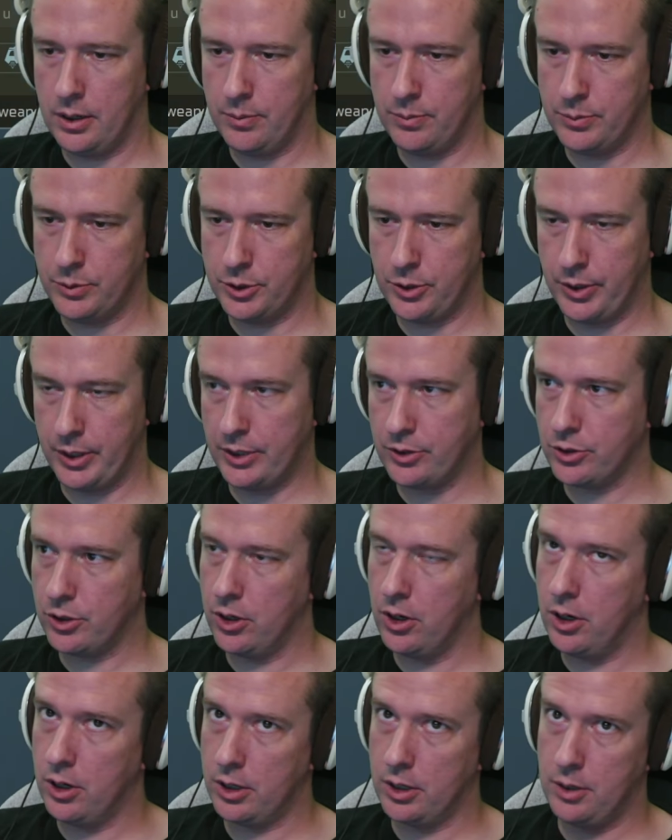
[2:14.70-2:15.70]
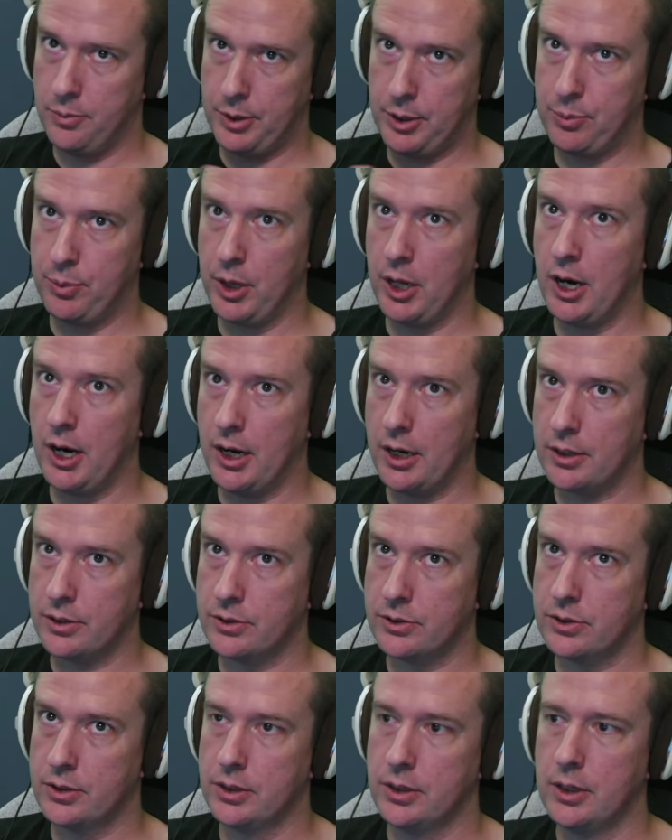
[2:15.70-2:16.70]
So these are all going to be
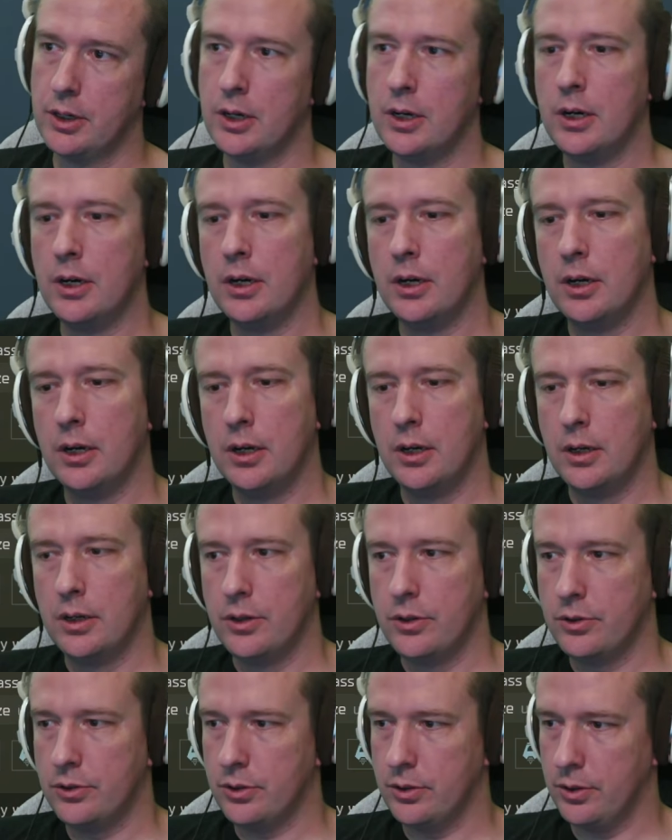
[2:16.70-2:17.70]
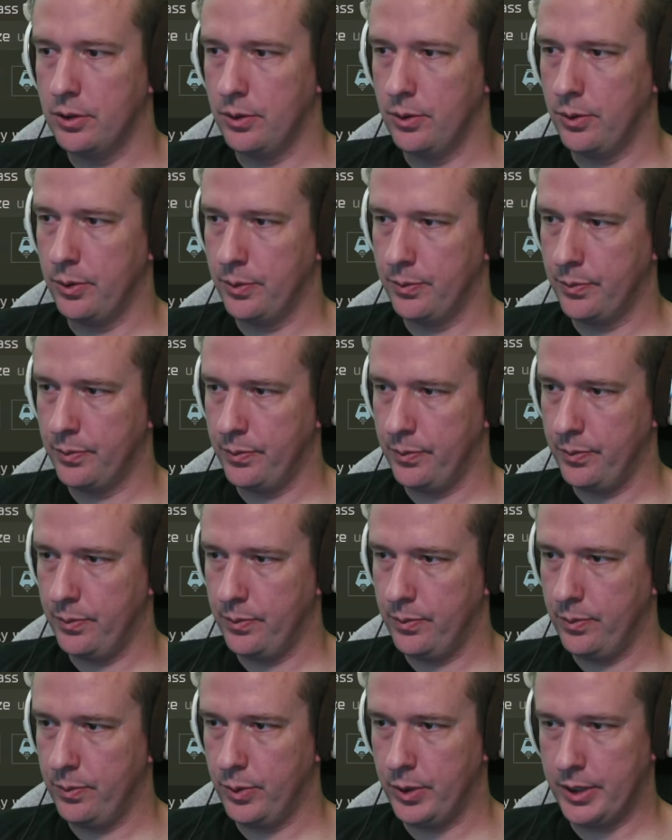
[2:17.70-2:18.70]
blocks. So
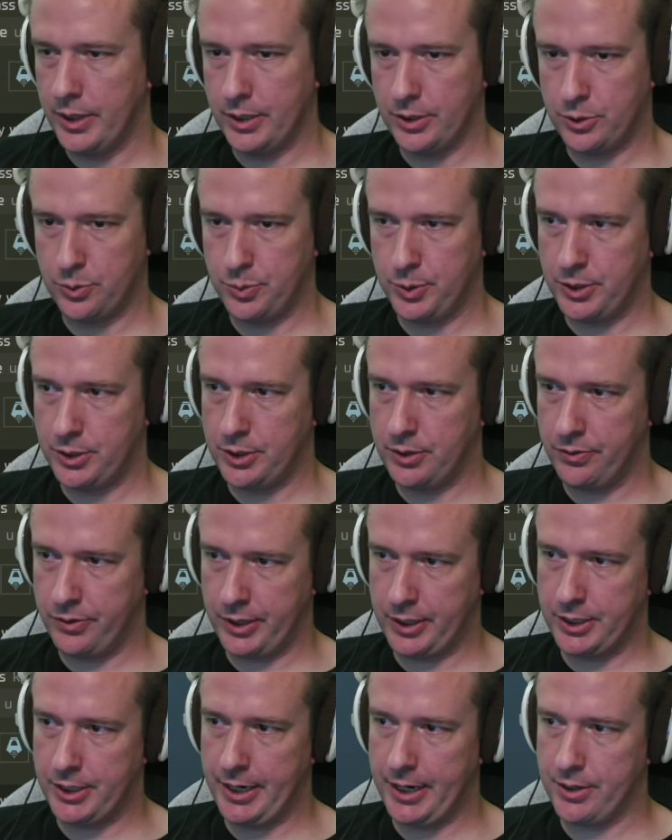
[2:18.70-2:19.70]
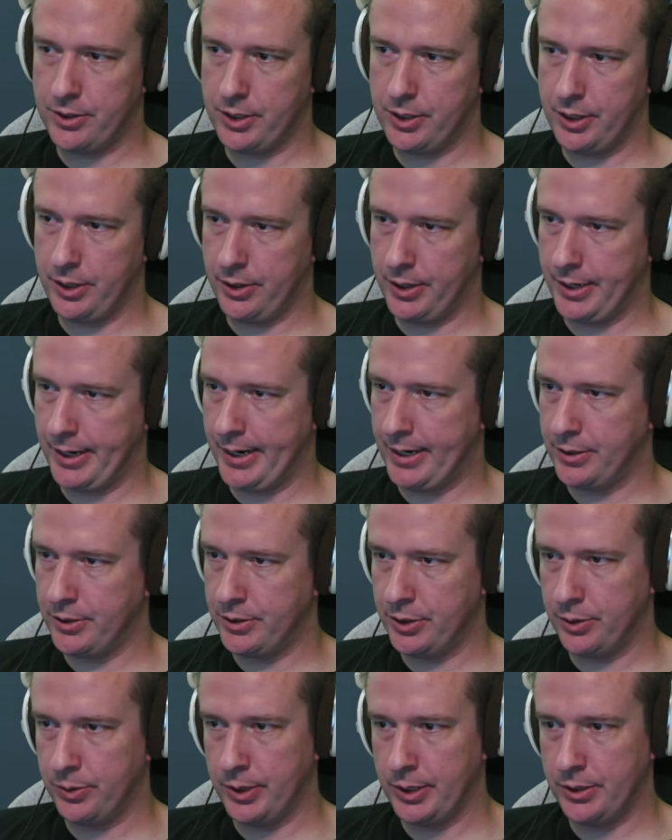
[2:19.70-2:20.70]
with this specific chassis you can add
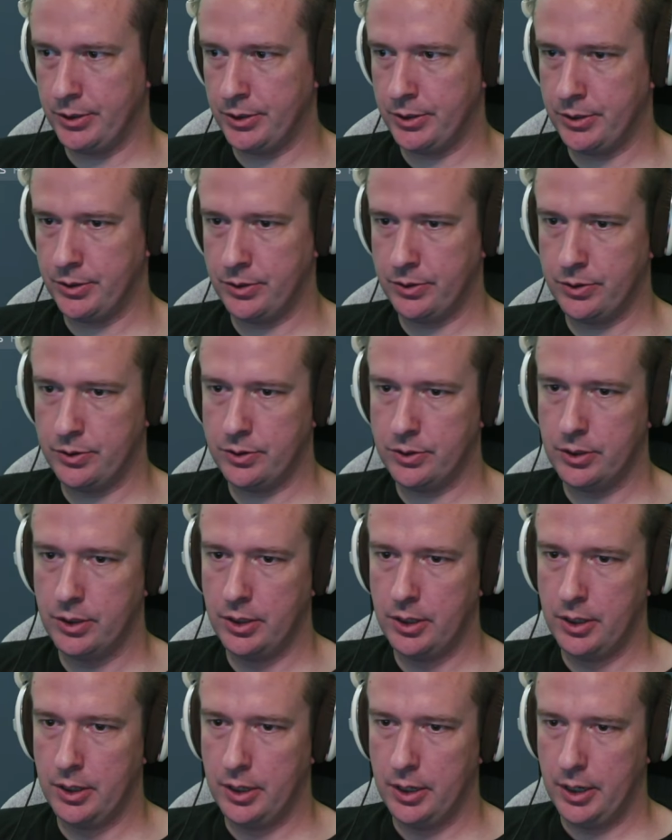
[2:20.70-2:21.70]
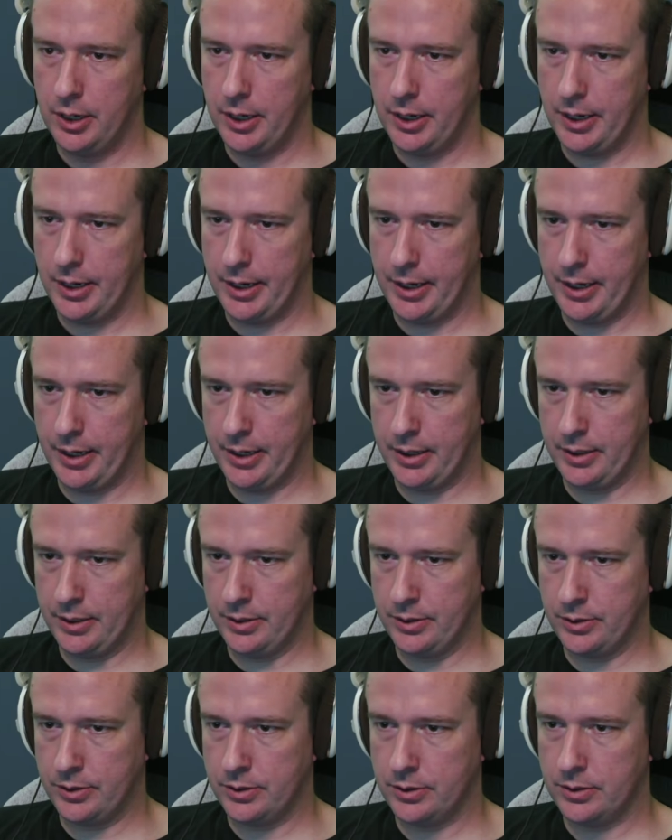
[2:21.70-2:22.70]
2 engines,
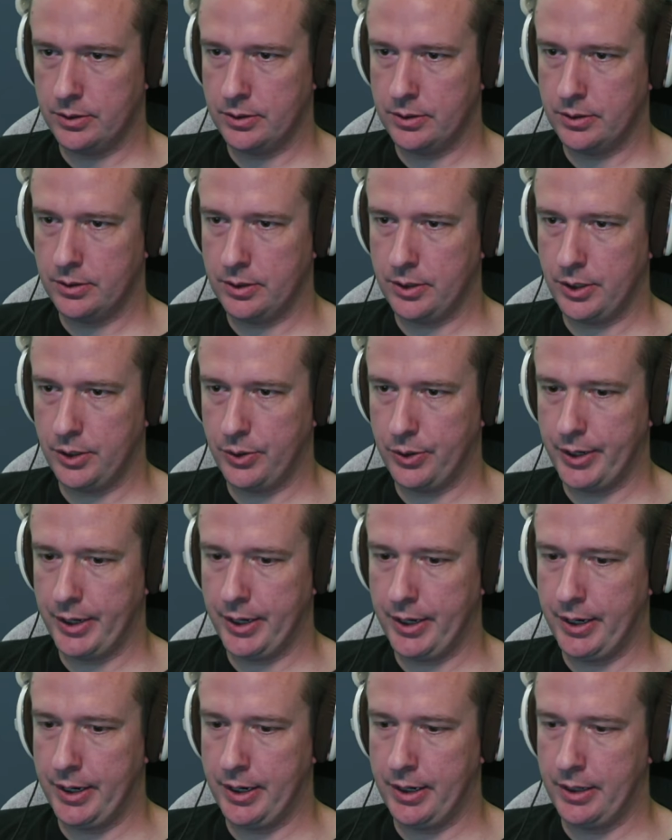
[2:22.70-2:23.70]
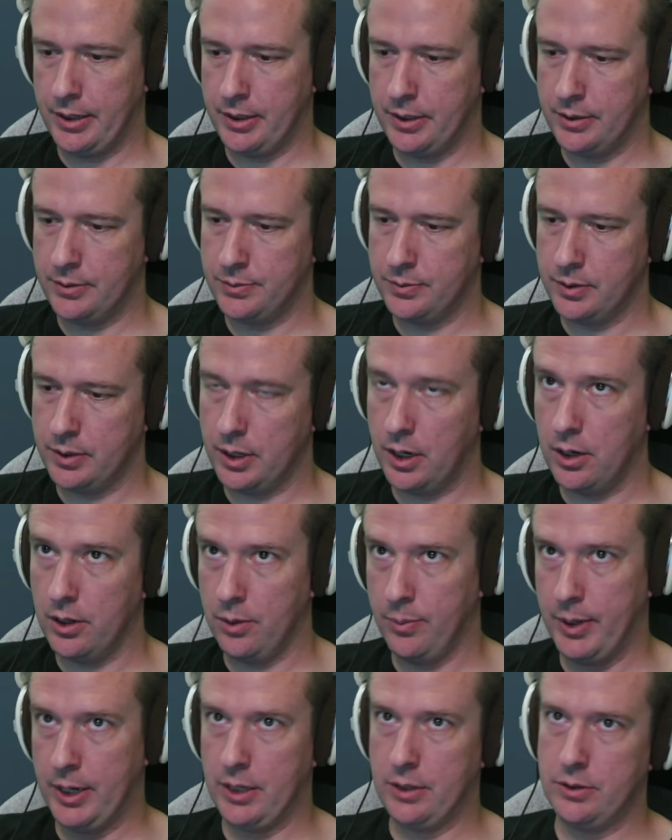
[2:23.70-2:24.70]
and you can, all the
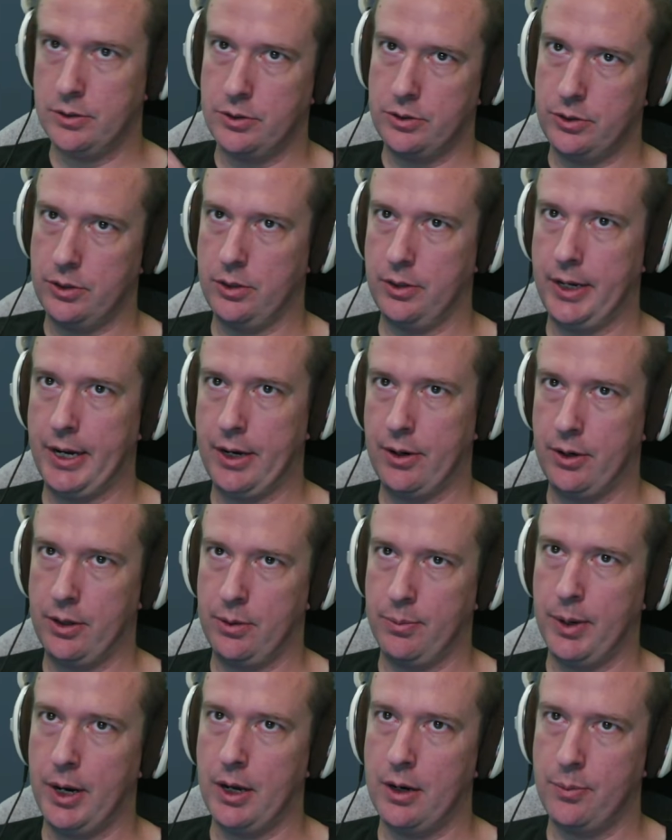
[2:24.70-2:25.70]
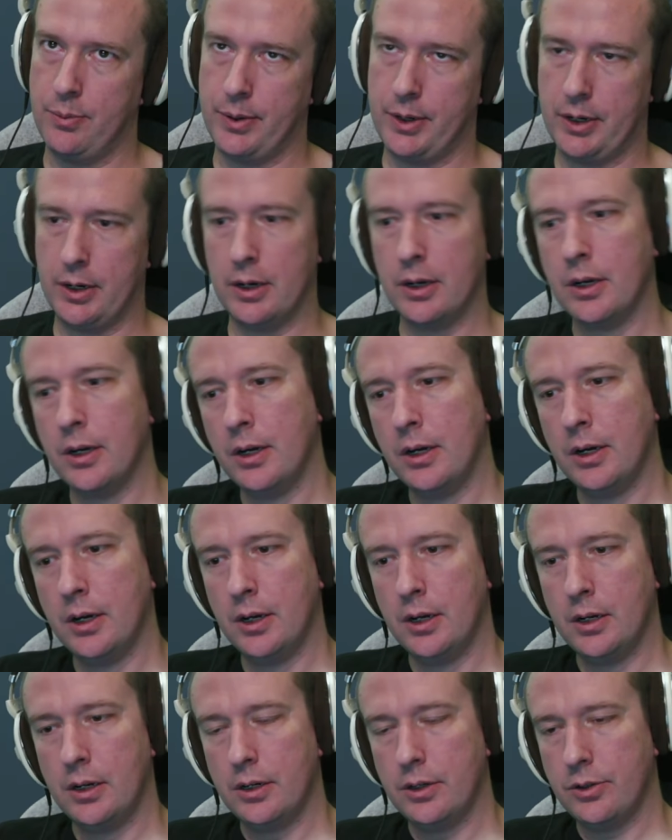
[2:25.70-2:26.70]
buttons are down on the bottom here,
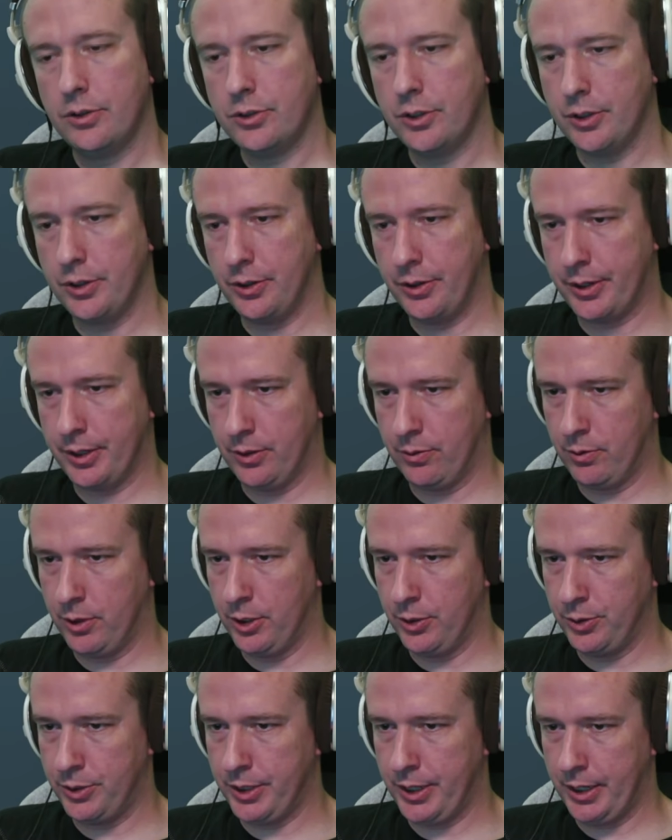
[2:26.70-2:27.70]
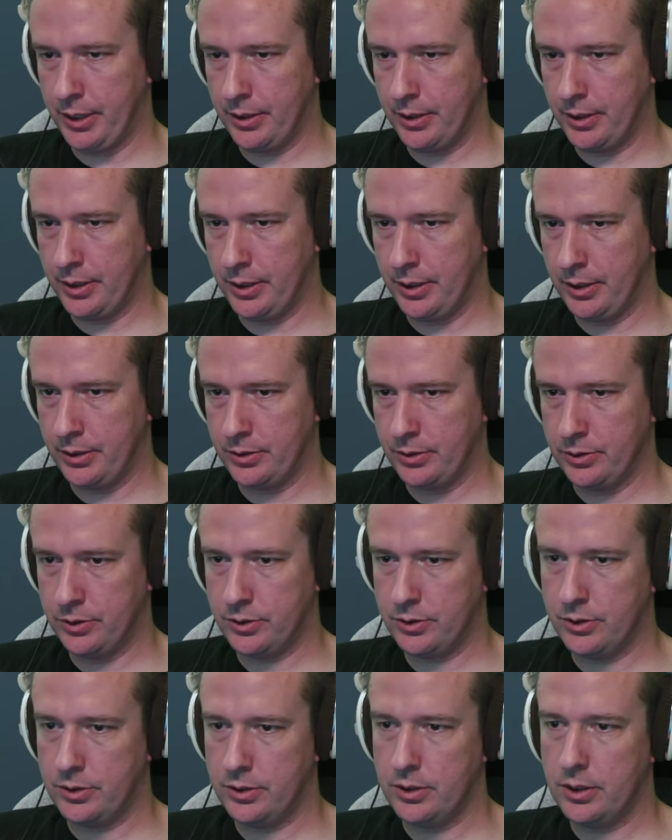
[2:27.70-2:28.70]
so you can rotate
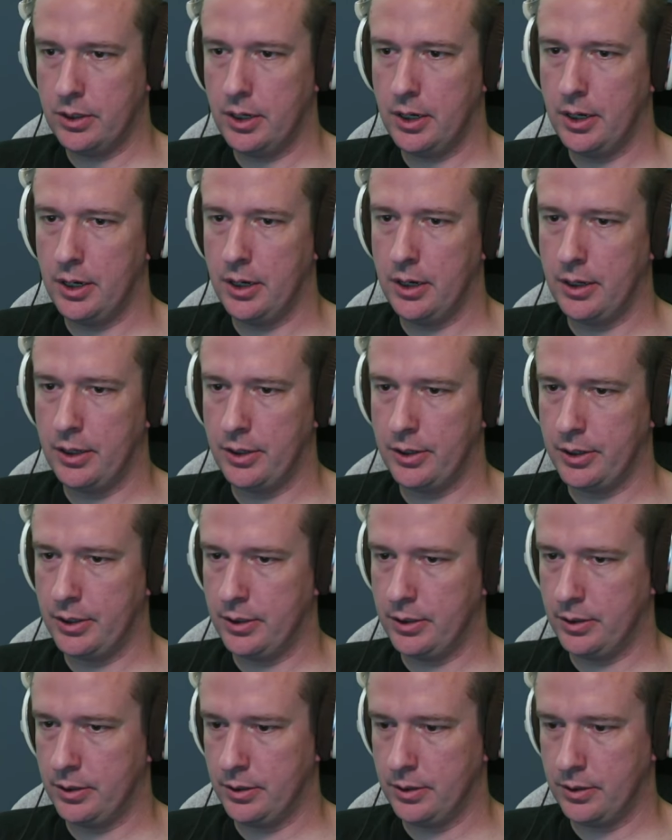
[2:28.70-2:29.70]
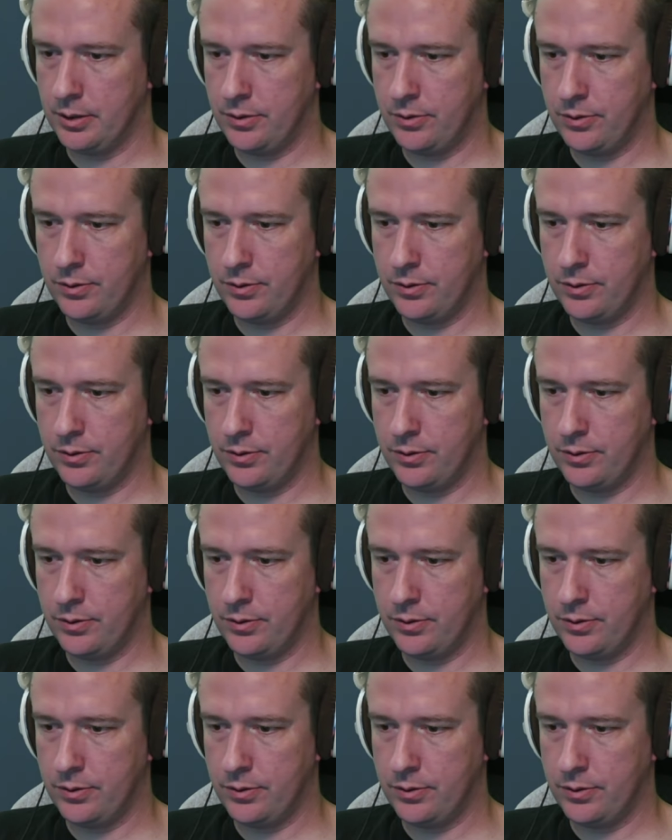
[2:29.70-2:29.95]
things. You can